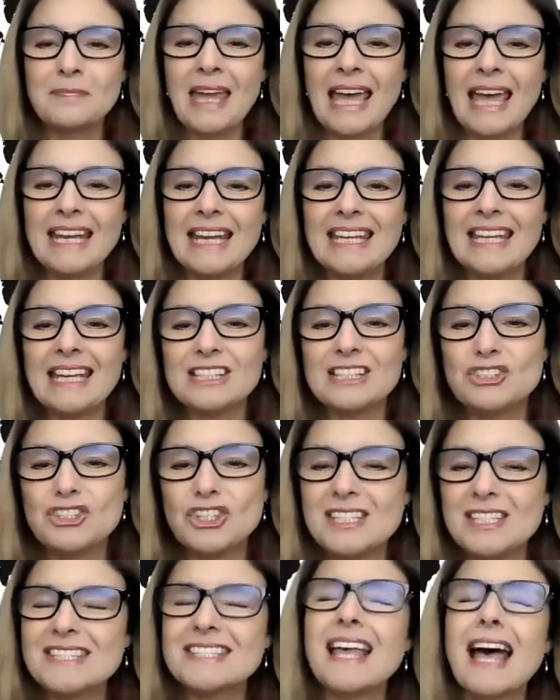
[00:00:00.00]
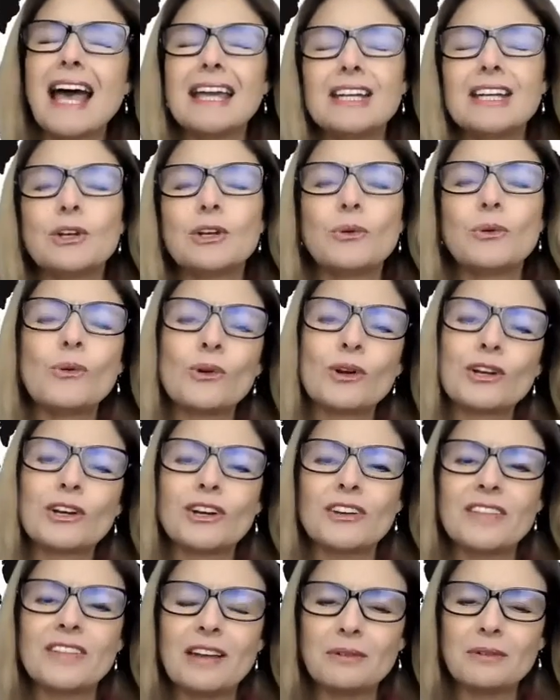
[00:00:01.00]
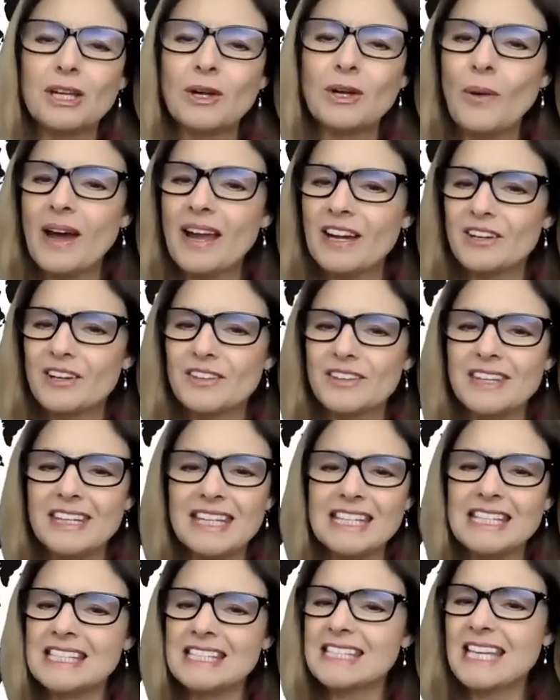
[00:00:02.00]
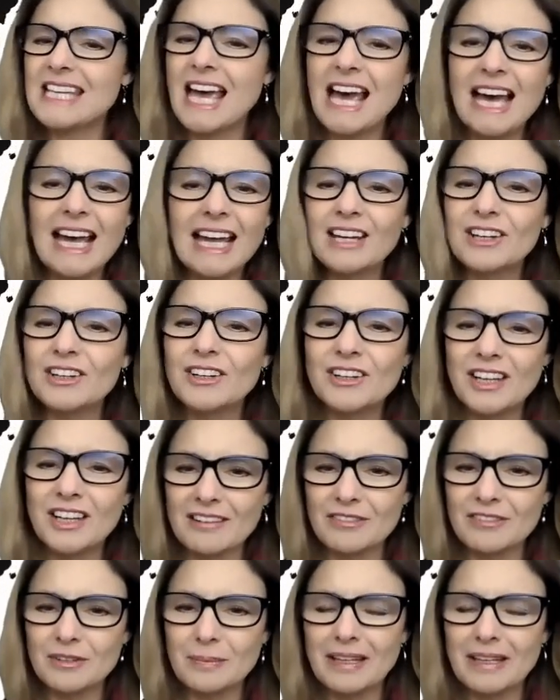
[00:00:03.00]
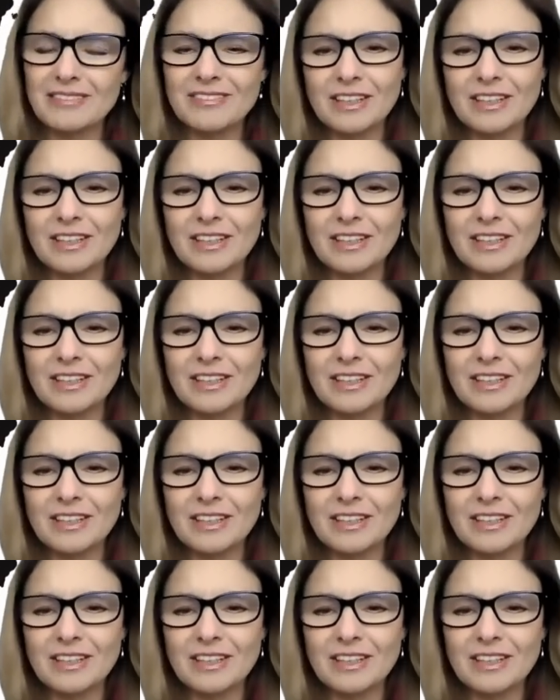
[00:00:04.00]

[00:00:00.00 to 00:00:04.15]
And he had just signed an order that required the entire government,